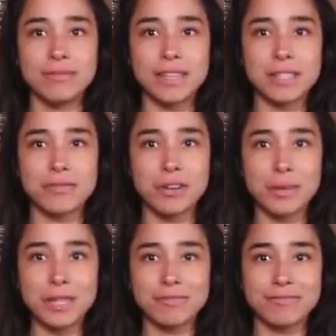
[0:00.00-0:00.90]
Is it
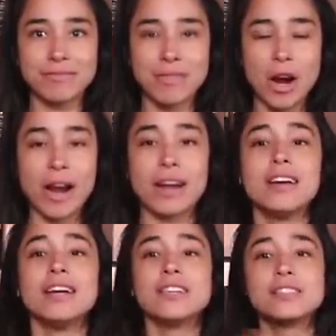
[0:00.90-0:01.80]
filming? Yes, filming. All
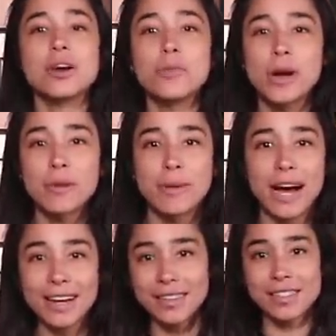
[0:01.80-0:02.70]
right. So we are
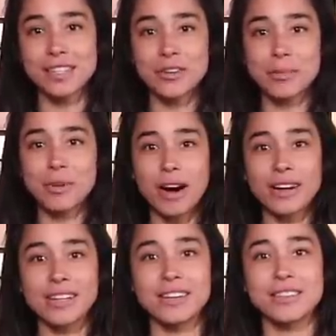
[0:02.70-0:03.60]
back at the Secret
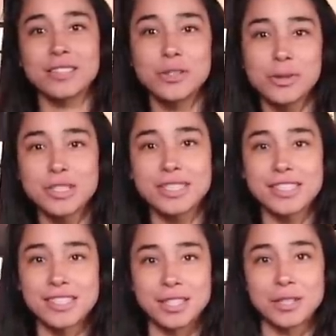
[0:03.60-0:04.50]
Bar here at the Dewar's
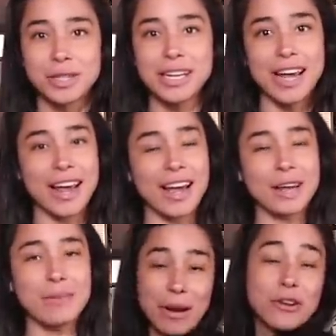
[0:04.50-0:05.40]
Distillery
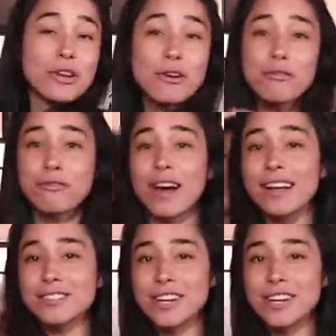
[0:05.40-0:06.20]
and my new friend